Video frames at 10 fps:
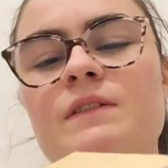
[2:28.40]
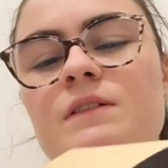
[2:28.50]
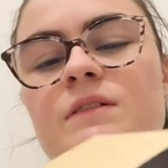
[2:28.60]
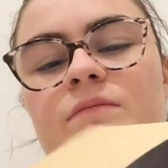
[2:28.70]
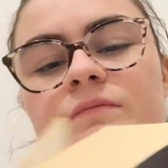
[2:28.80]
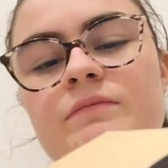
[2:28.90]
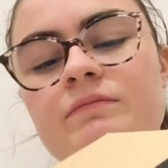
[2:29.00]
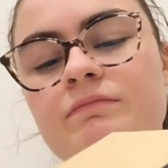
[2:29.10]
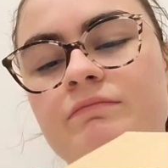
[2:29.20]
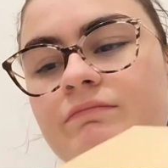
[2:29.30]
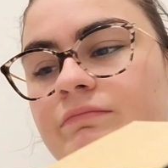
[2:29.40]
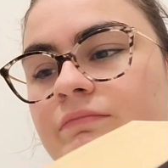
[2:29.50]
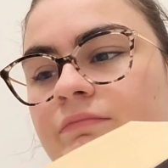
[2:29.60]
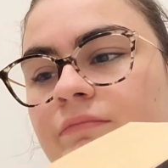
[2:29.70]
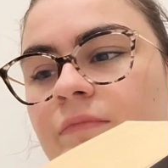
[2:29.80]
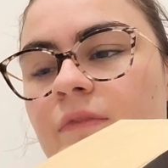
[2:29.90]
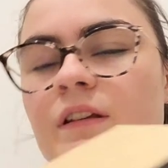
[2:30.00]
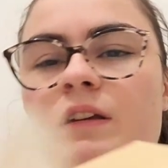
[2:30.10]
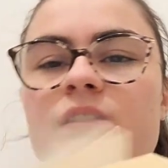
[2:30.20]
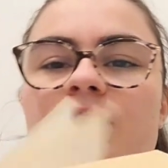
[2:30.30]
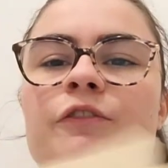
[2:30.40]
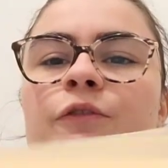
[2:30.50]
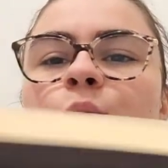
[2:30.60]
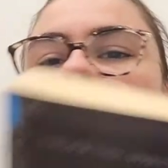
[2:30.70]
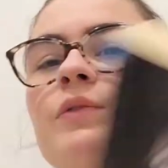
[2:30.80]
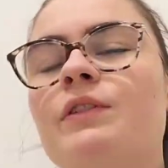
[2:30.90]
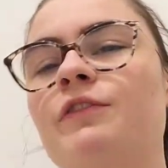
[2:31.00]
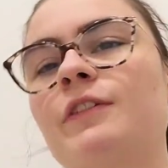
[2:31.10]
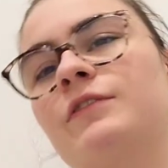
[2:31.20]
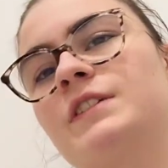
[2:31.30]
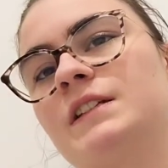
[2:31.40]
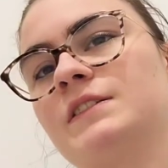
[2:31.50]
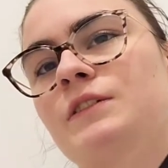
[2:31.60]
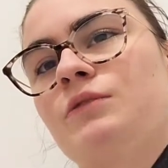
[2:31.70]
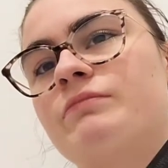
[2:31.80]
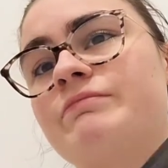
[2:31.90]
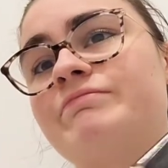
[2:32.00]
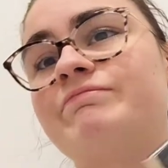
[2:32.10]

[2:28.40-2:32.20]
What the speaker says: is it? It's like 450, so.